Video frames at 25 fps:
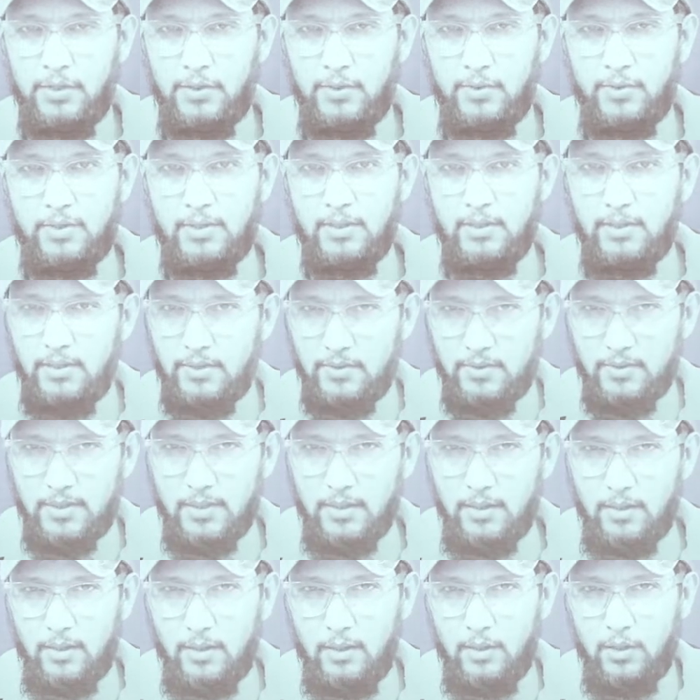You see, there's
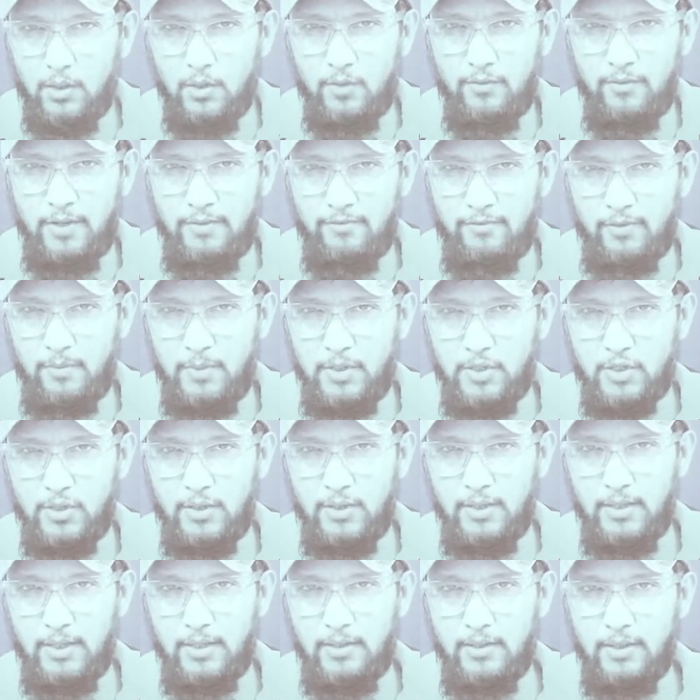a lot of information
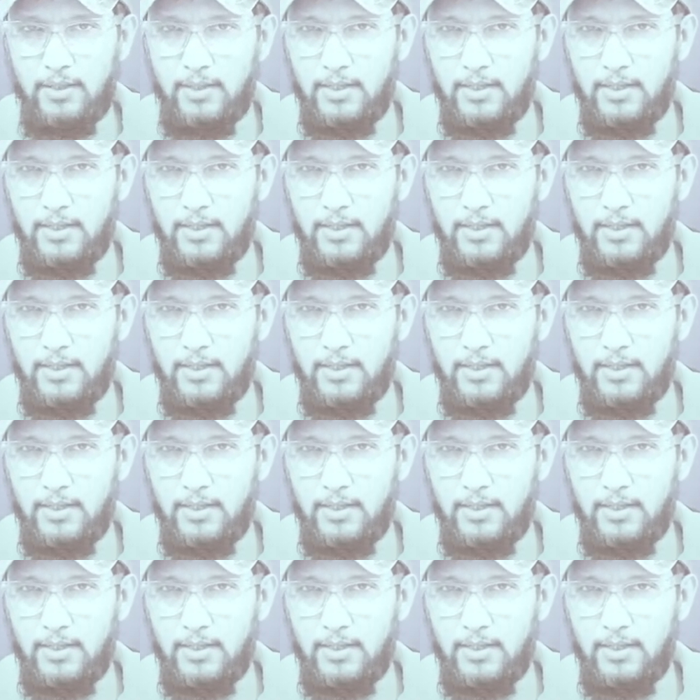there.